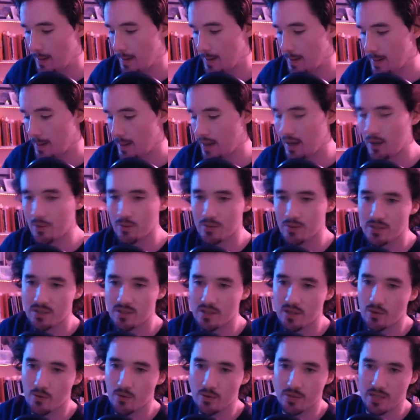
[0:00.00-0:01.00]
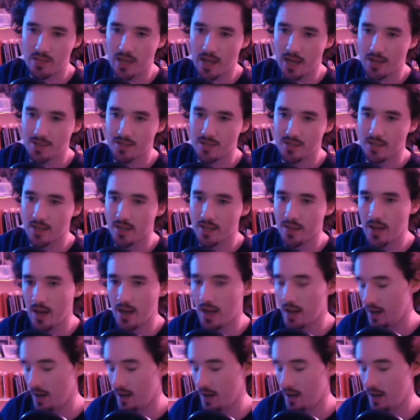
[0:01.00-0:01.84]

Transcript: I was so sad to hear that.